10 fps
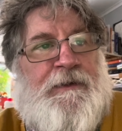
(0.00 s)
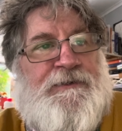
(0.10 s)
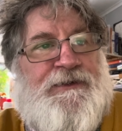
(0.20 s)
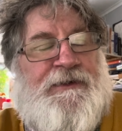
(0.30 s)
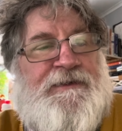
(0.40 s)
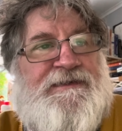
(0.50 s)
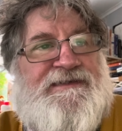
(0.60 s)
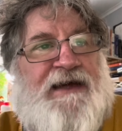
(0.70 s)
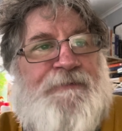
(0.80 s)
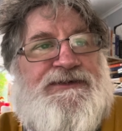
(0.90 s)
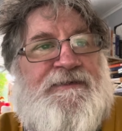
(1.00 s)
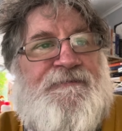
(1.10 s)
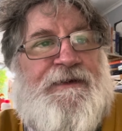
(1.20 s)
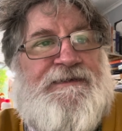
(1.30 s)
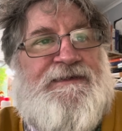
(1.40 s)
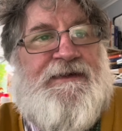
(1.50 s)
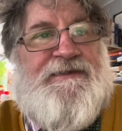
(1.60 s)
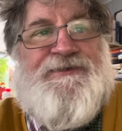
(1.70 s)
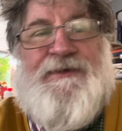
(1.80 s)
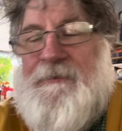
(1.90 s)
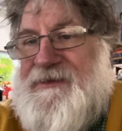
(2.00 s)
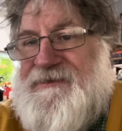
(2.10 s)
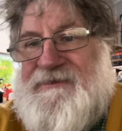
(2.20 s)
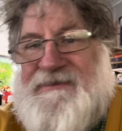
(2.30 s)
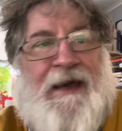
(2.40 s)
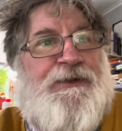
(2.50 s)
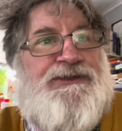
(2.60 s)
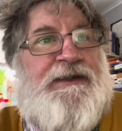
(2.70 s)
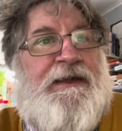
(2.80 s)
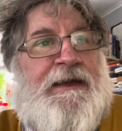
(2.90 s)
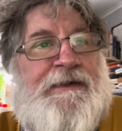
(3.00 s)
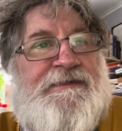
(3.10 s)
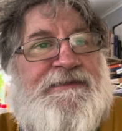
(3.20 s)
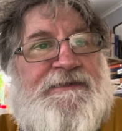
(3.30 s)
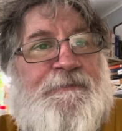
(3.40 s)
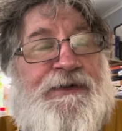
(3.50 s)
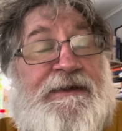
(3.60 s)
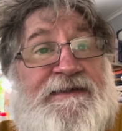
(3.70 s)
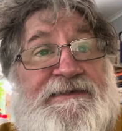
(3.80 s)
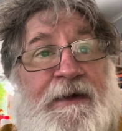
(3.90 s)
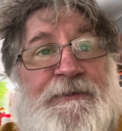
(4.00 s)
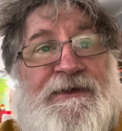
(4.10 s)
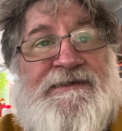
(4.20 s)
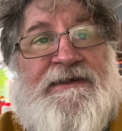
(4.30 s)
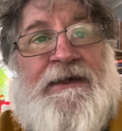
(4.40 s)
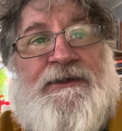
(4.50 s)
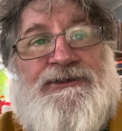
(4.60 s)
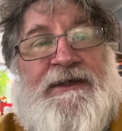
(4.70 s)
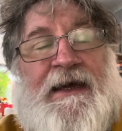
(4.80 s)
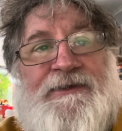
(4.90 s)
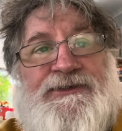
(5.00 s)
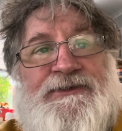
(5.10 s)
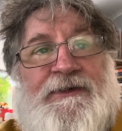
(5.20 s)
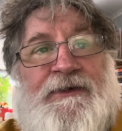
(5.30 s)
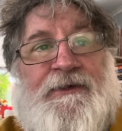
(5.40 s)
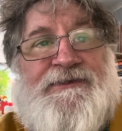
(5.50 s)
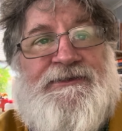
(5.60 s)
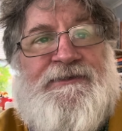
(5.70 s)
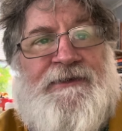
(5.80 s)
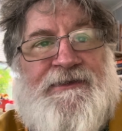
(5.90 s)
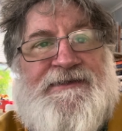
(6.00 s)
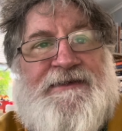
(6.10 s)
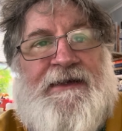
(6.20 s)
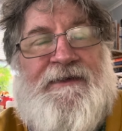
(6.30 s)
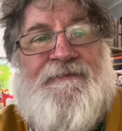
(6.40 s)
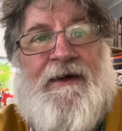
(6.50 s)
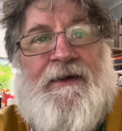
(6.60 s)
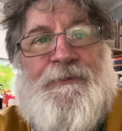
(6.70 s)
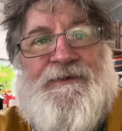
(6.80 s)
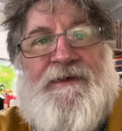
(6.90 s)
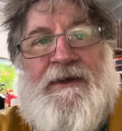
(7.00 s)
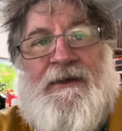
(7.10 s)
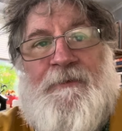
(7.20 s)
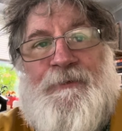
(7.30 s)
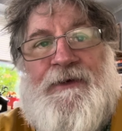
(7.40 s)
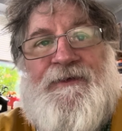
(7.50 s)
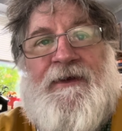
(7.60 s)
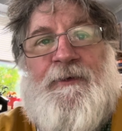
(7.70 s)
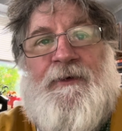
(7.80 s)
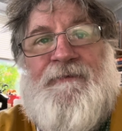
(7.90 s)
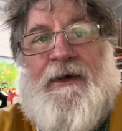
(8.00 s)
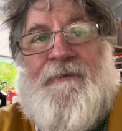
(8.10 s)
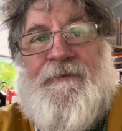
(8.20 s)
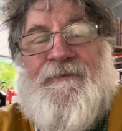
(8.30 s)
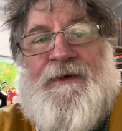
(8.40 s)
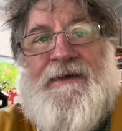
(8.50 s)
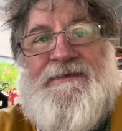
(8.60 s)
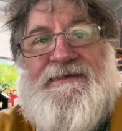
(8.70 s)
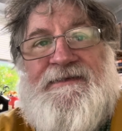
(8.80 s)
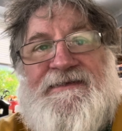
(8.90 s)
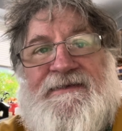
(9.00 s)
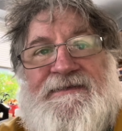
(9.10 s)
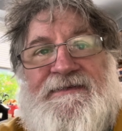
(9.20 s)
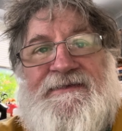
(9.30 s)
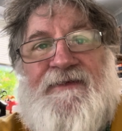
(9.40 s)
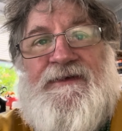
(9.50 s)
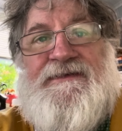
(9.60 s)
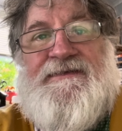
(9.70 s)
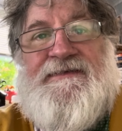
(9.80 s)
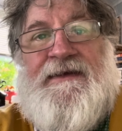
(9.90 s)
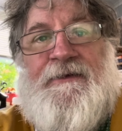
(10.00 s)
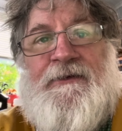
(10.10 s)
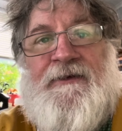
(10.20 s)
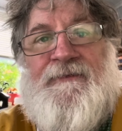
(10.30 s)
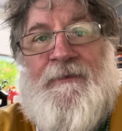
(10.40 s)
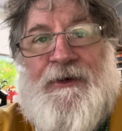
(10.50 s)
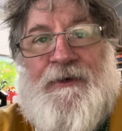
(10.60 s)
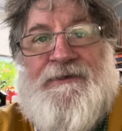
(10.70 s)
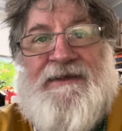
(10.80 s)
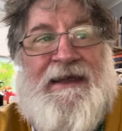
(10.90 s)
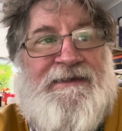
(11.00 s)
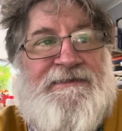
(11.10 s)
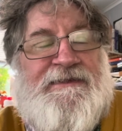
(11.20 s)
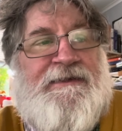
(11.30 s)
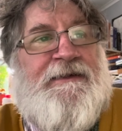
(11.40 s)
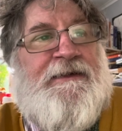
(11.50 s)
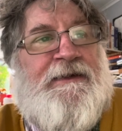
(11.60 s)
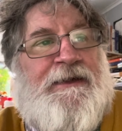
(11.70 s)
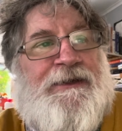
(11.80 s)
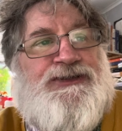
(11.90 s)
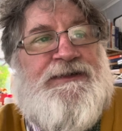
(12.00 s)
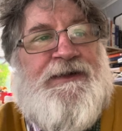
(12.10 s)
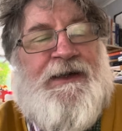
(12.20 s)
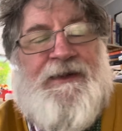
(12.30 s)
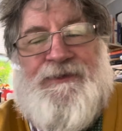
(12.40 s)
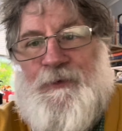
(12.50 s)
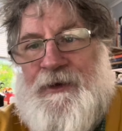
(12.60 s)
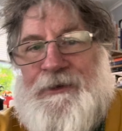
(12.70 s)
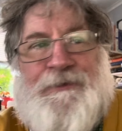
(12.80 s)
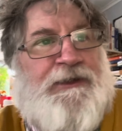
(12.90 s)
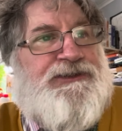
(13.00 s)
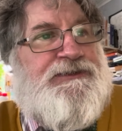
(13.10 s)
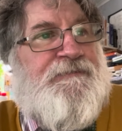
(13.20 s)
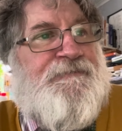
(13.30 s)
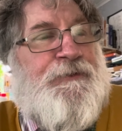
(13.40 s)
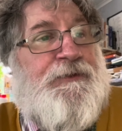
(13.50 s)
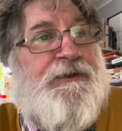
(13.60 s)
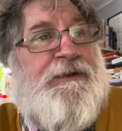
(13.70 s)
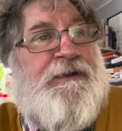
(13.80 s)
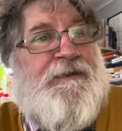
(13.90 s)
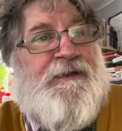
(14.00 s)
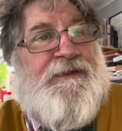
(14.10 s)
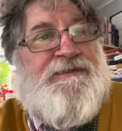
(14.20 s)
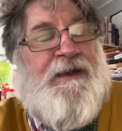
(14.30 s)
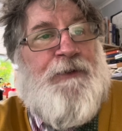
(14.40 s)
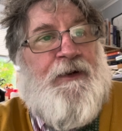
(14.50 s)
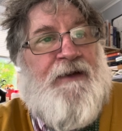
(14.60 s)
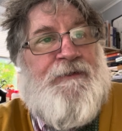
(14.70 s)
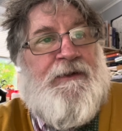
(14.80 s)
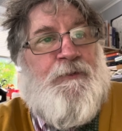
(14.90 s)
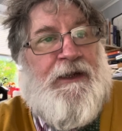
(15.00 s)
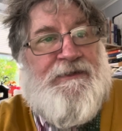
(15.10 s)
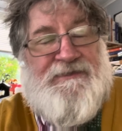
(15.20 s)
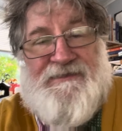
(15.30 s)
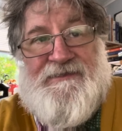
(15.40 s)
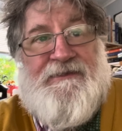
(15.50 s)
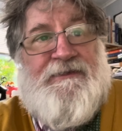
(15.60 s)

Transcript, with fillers: During this time, she inflicted extremely damaging cuts on police numbers. She hatched her hot, hostile environment, birthing a revival of the 1960s 70s era of immigrant hate, and she denied the Windrush folk their demographic rights.